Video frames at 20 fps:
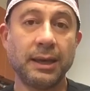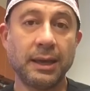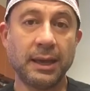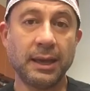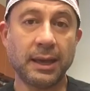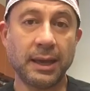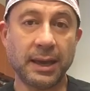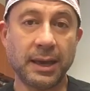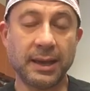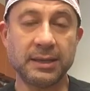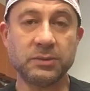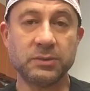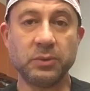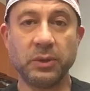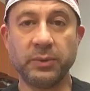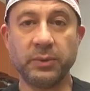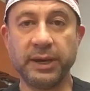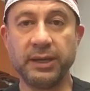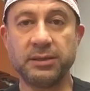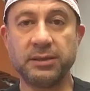as we
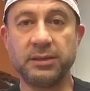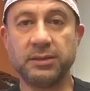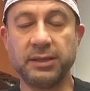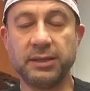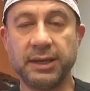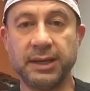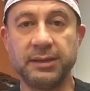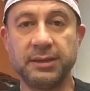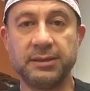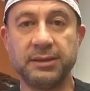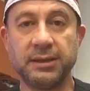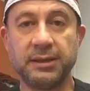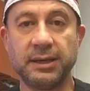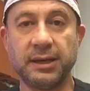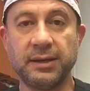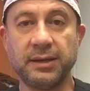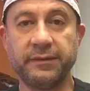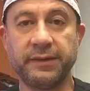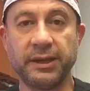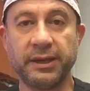wait to get an
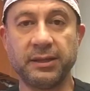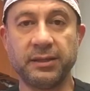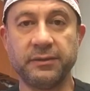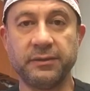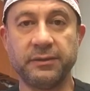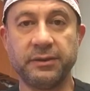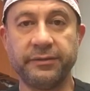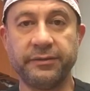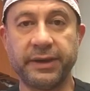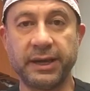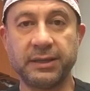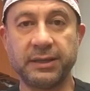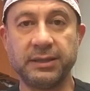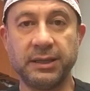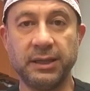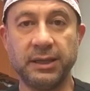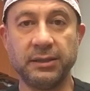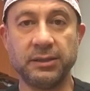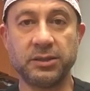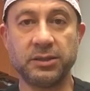effective vaccine
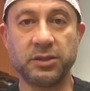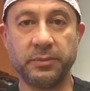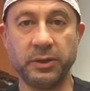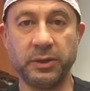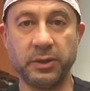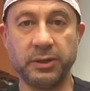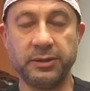distributed.